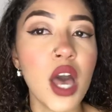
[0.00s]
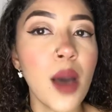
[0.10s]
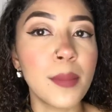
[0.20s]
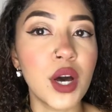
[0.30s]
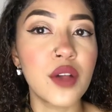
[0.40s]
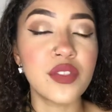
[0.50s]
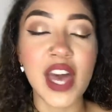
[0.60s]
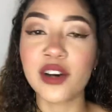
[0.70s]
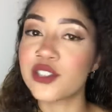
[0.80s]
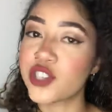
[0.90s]
But they
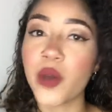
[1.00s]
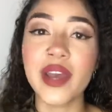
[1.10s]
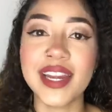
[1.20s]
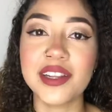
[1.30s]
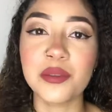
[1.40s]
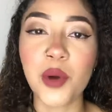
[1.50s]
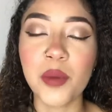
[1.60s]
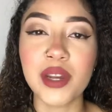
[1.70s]
are so in at the moment.